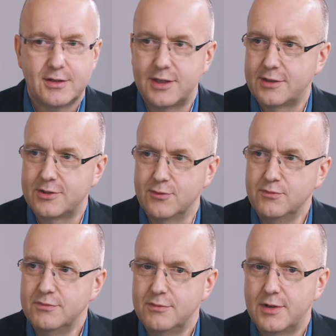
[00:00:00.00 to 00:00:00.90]

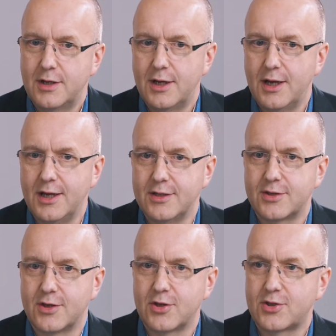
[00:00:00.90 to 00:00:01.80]
system,
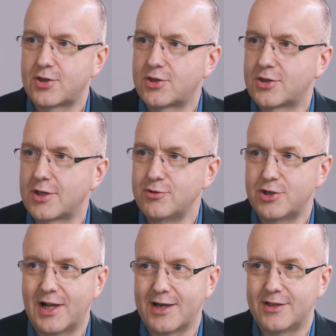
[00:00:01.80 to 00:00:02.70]
it's a
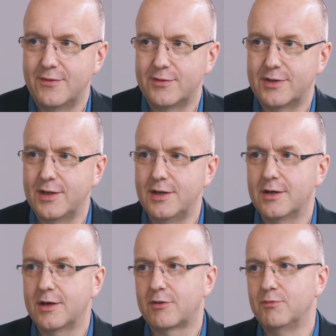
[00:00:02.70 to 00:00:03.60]
social activity
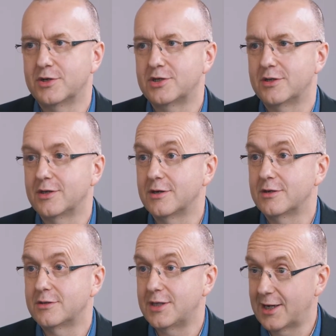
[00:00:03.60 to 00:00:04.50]
as much as a
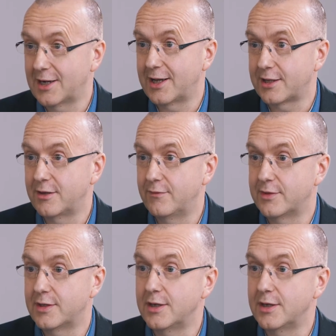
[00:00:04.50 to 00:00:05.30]
technical activity.